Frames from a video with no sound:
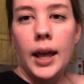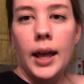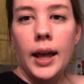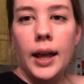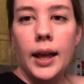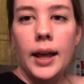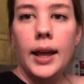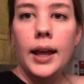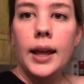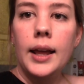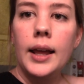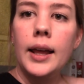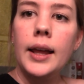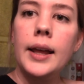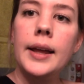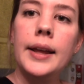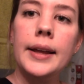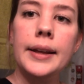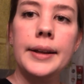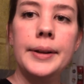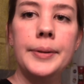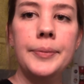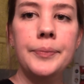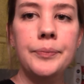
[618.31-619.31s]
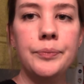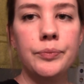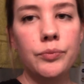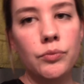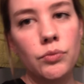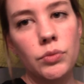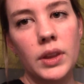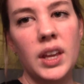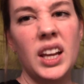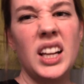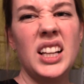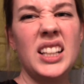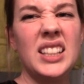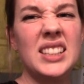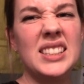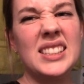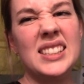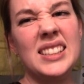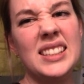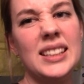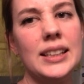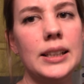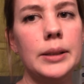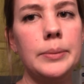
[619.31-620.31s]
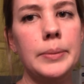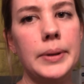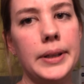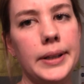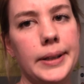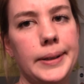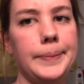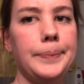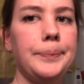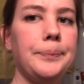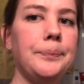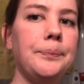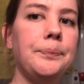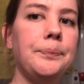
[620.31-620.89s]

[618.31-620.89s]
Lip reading: It's a little bit,